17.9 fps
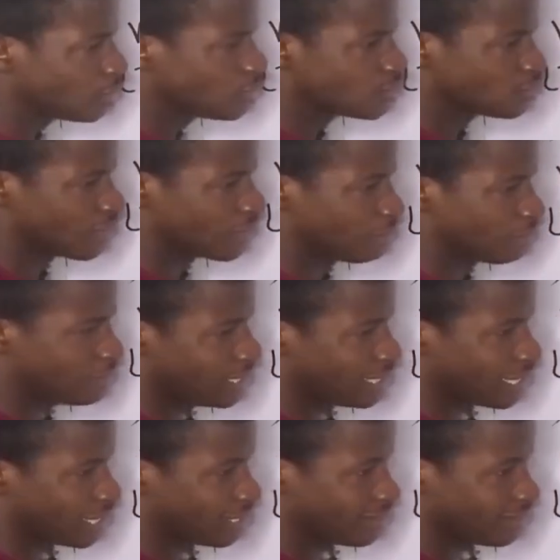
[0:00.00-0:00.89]
looks
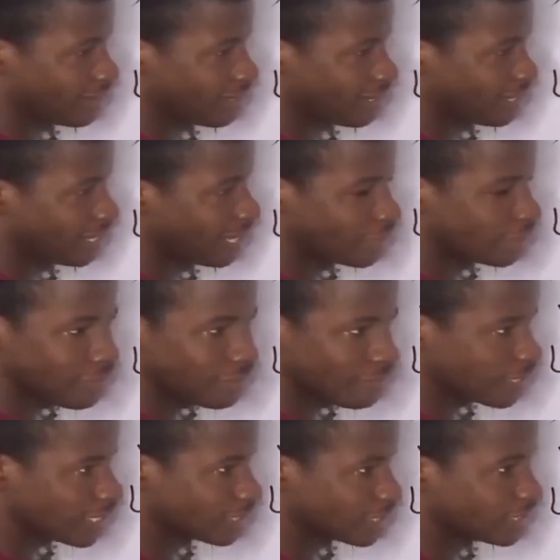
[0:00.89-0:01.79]
familiar. I don't
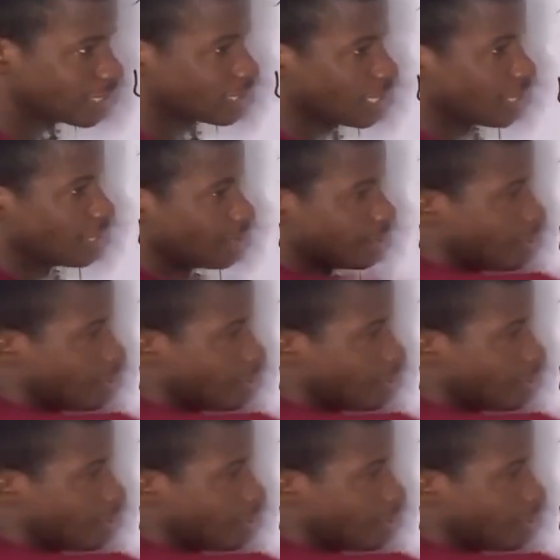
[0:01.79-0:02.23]
even understand.